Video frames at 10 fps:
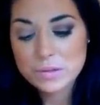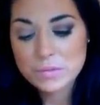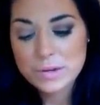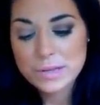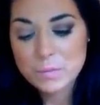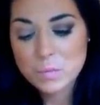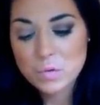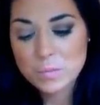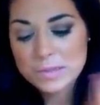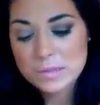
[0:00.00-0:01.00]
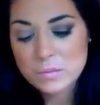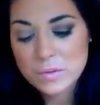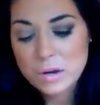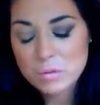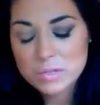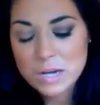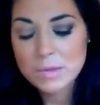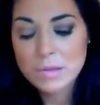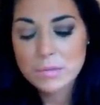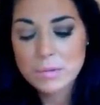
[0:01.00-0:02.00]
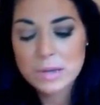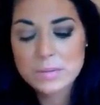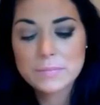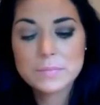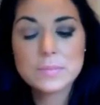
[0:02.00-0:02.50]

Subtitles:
so really warm. There's a lot of gold coming through it.